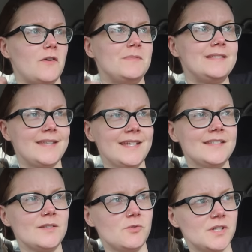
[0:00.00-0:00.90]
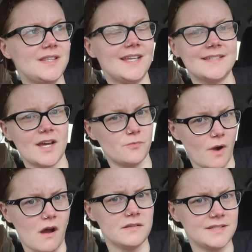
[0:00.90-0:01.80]
I've been seeing some good things at
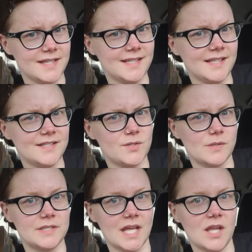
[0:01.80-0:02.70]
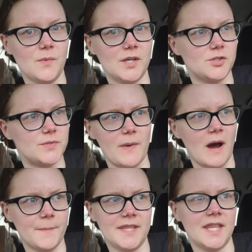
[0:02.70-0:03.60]
Ross lately, so I was thinking we could just
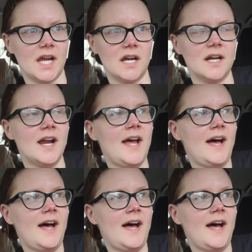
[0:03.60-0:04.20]
pop in there.